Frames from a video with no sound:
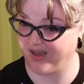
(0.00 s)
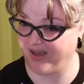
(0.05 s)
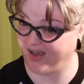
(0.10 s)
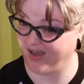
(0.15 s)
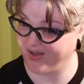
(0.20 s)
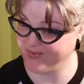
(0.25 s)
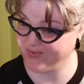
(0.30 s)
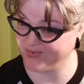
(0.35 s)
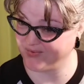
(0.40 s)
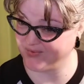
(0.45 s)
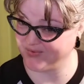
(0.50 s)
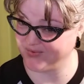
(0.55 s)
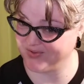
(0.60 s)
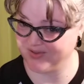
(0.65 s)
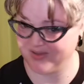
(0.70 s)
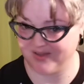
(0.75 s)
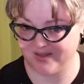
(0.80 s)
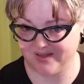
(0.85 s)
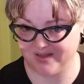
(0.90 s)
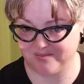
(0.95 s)
off,
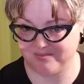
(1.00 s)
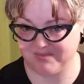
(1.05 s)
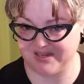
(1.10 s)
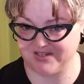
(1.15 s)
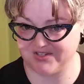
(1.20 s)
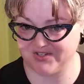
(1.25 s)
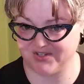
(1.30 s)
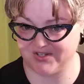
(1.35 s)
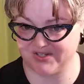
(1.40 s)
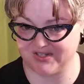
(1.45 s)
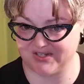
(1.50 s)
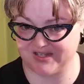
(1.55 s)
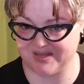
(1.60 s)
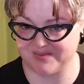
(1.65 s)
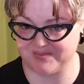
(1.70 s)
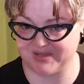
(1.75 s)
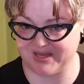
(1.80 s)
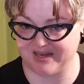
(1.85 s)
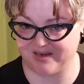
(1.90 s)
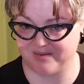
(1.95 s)
make sure you
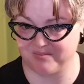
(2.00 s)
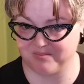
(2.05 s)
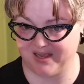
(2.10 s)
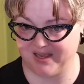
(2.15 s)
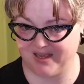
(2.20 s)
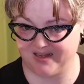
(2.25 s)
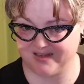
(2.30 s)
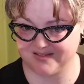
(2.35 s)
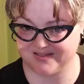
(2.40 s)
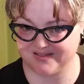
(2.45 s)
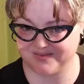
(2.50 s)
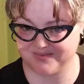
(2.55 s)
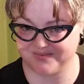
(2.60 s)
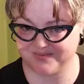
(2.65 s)
keep that in mind.